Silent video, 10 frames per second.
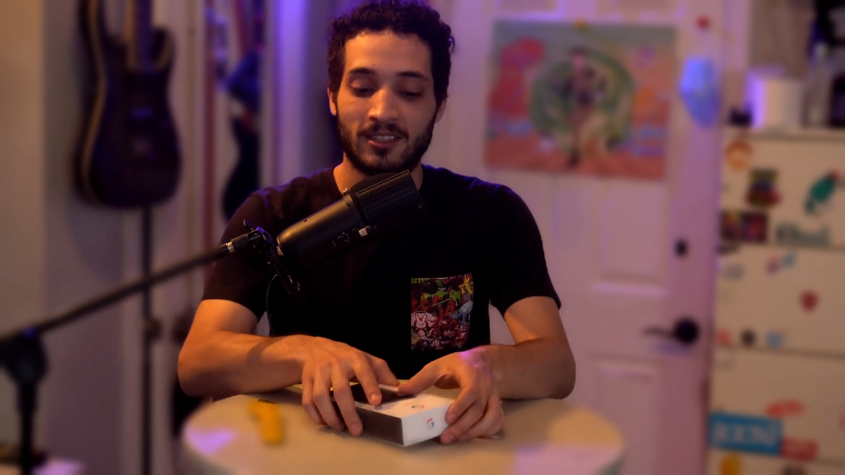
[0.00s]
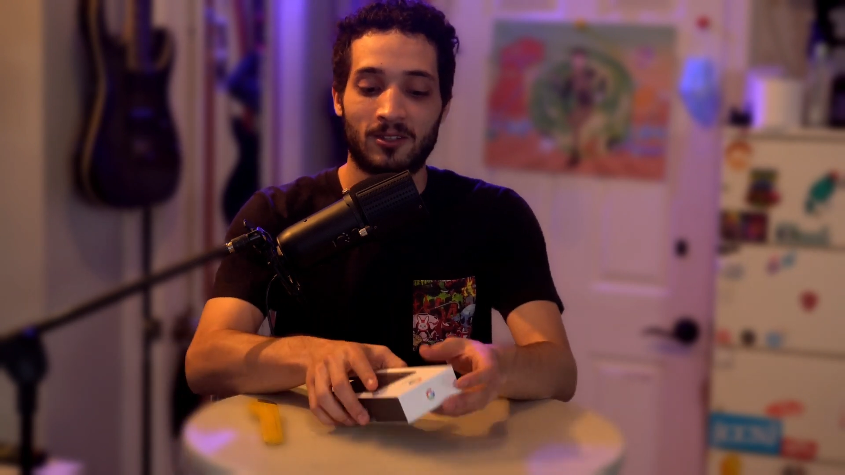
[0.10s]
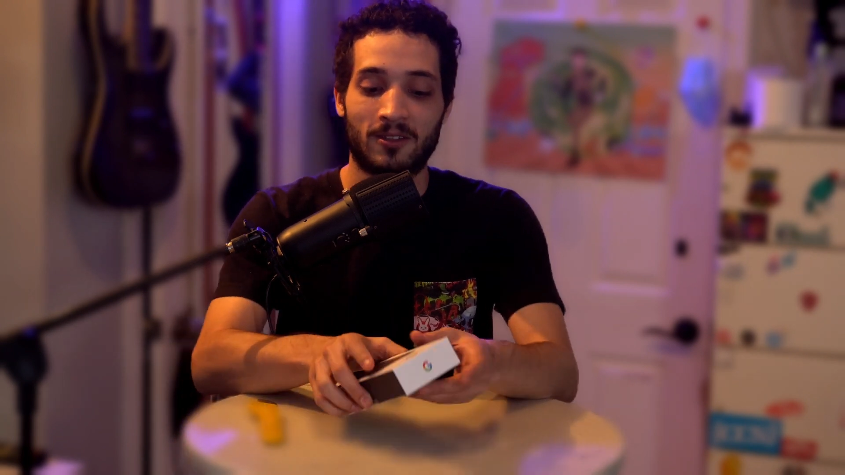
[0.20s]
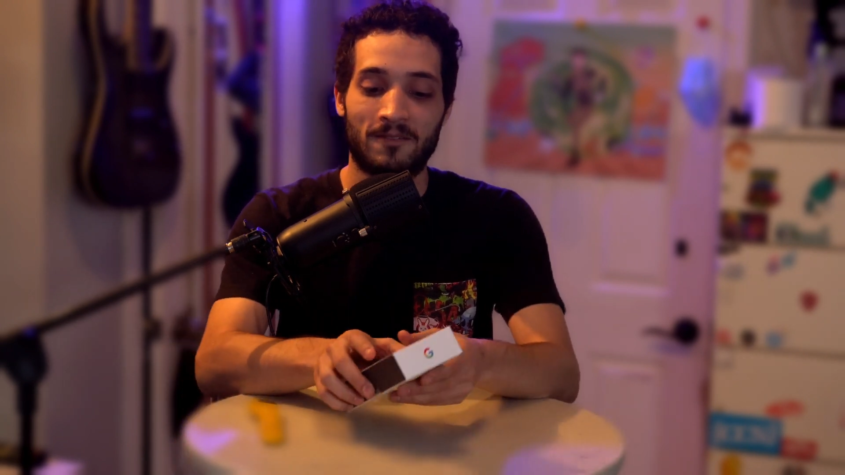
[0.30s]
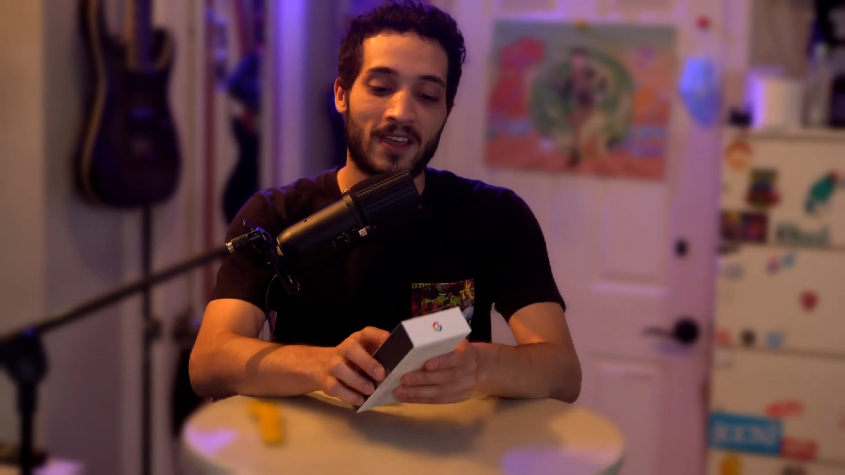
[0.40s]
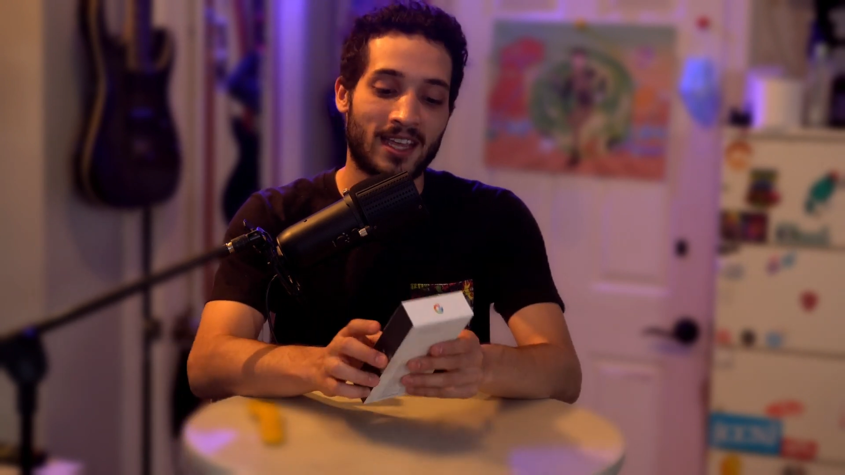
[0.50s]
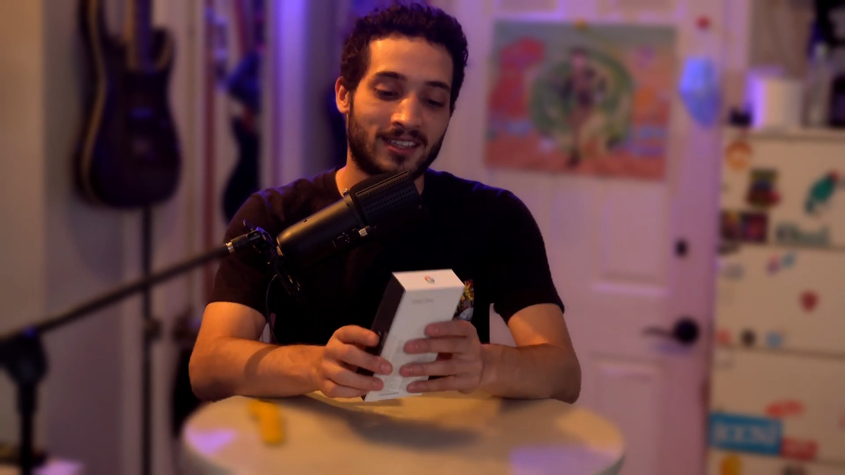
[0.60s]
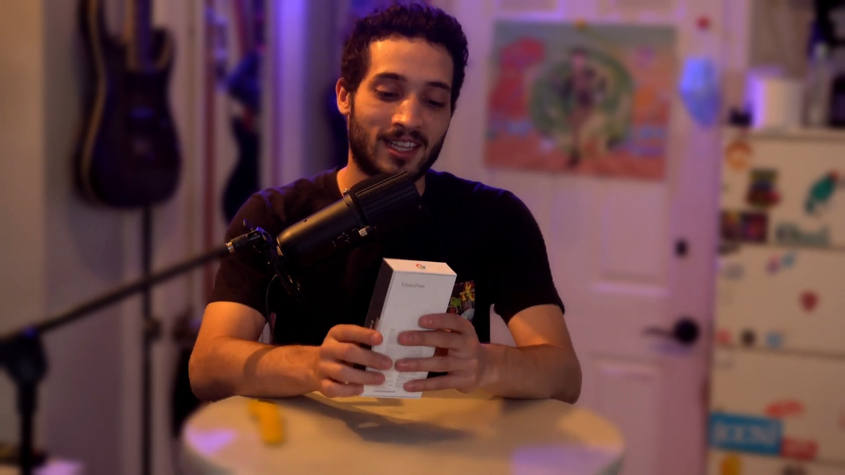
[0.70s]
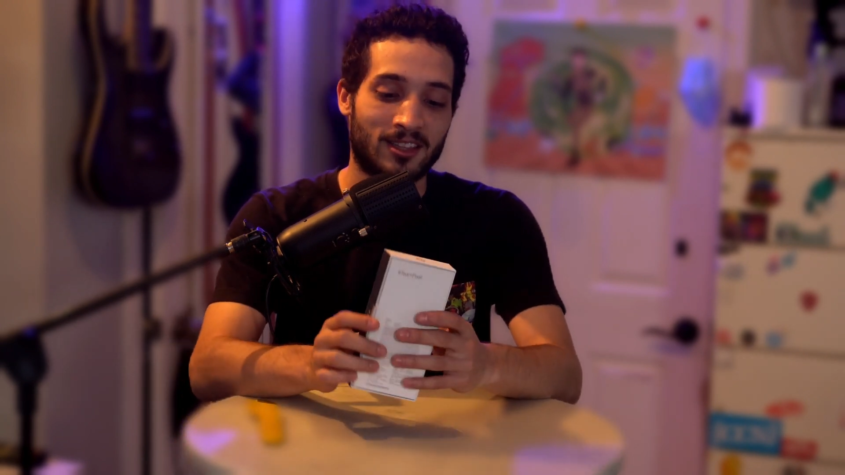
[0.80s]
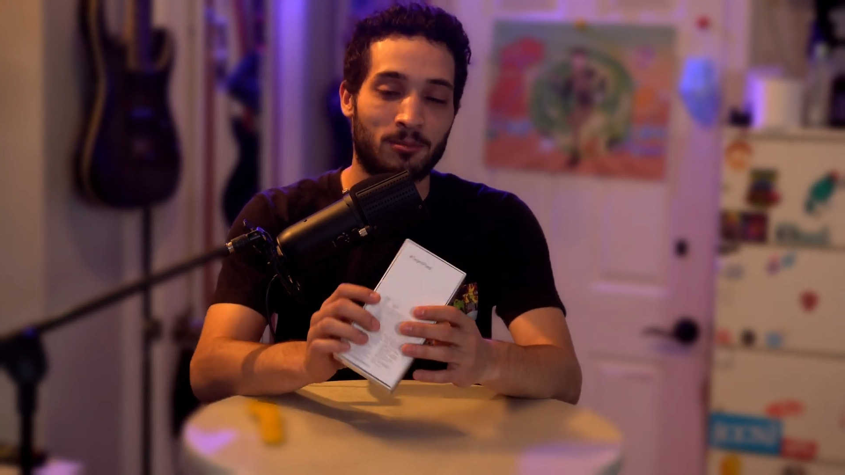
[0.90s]
So the fact
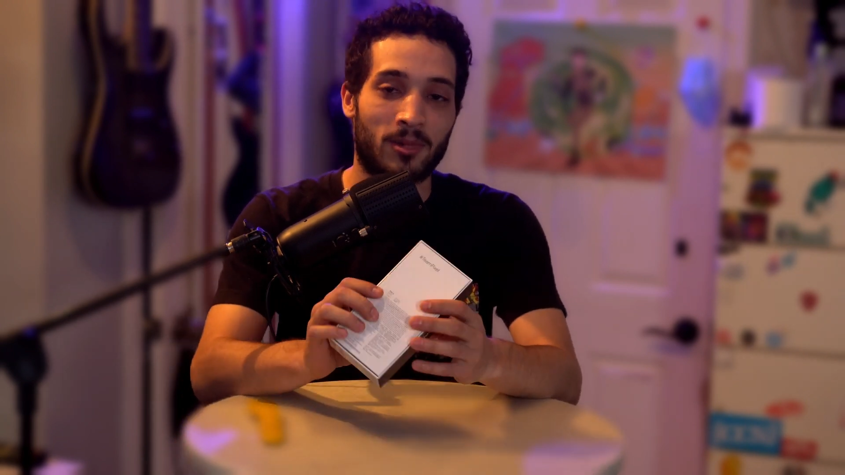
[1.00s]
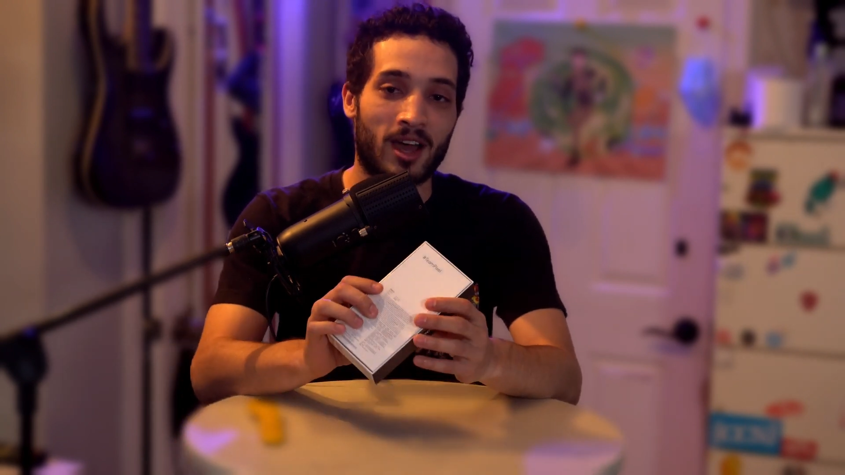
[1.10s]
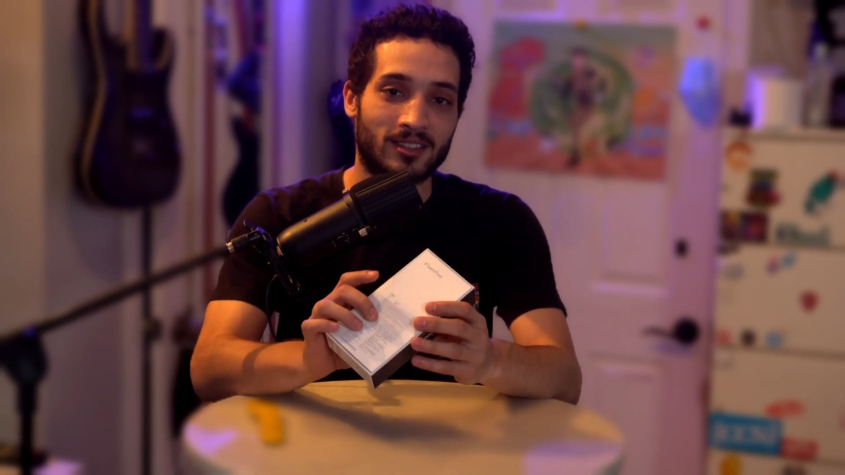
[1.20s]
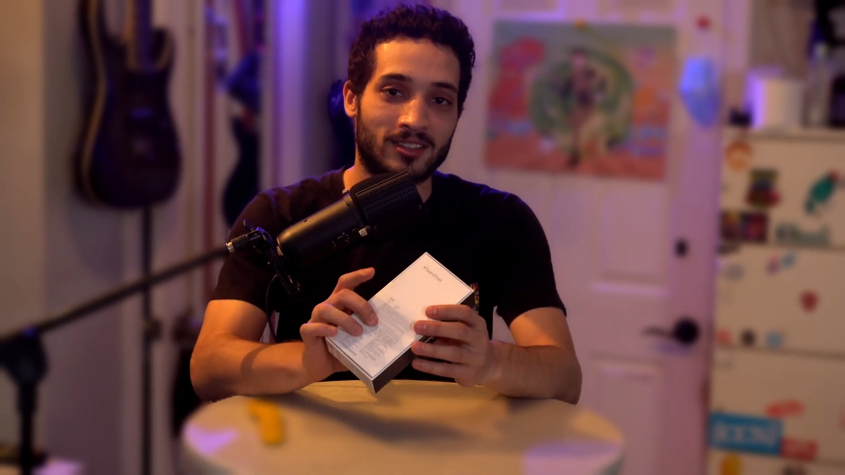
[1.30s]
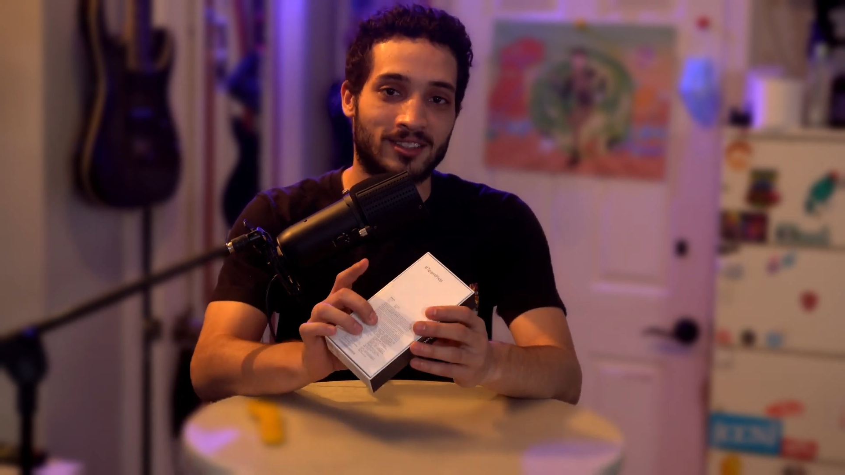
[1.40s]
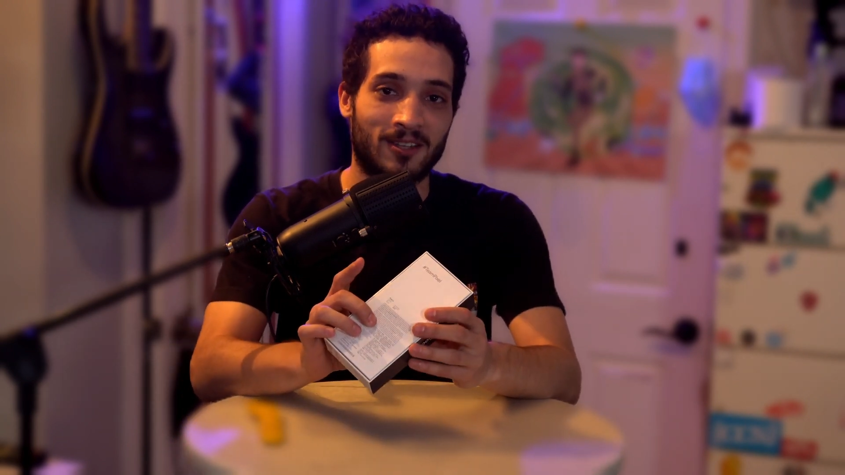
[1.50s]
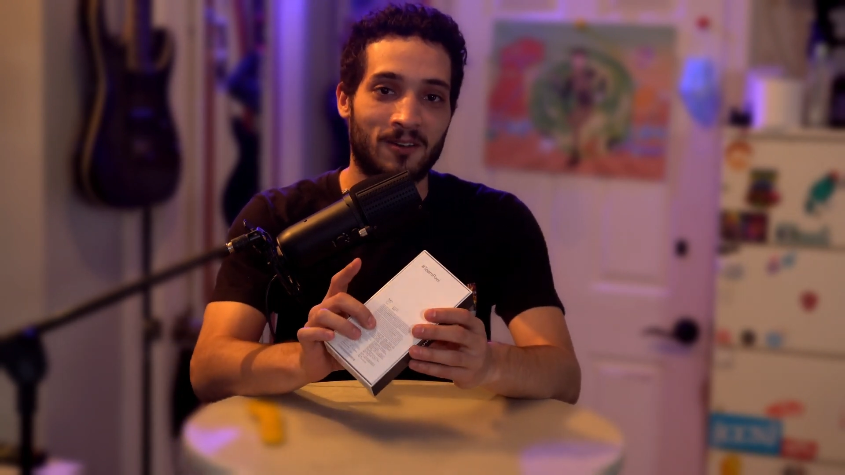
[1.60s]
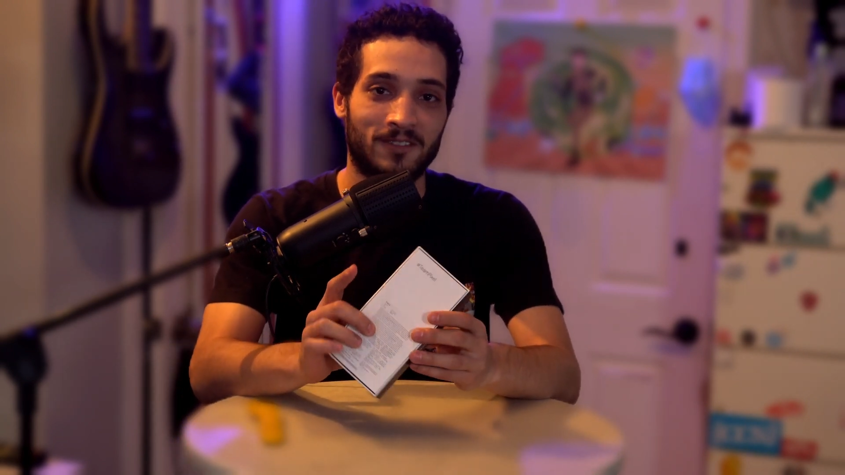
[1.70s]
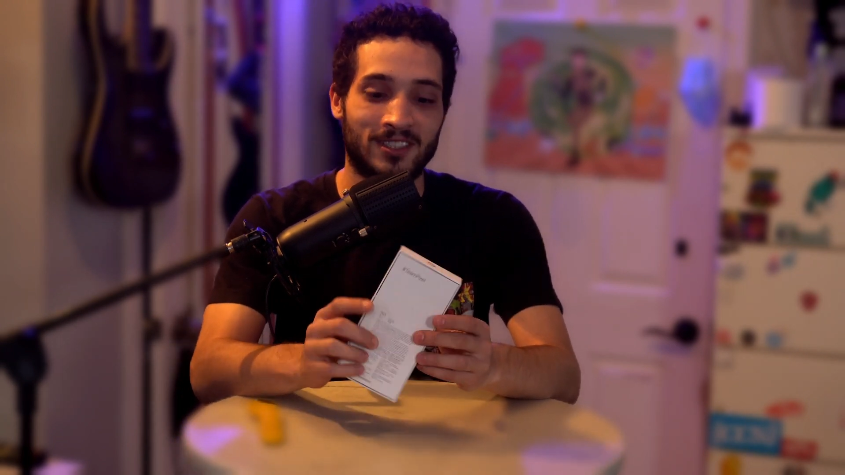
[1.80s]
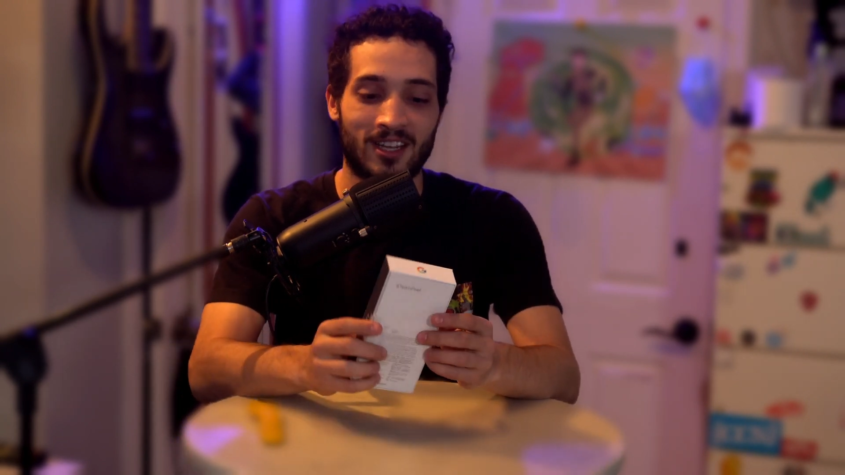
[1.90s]
that the box
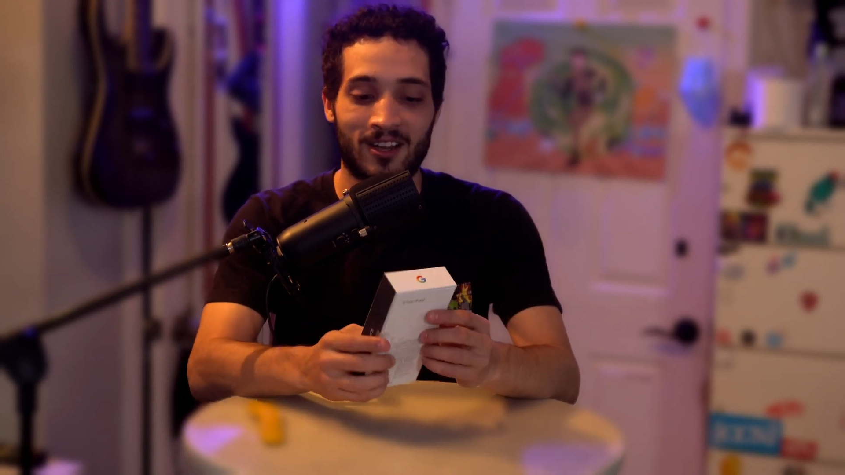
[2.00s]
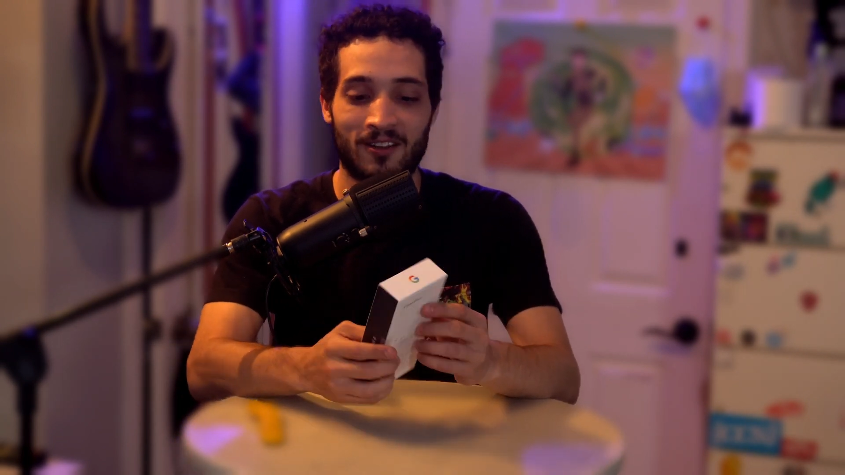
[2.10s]
itself is not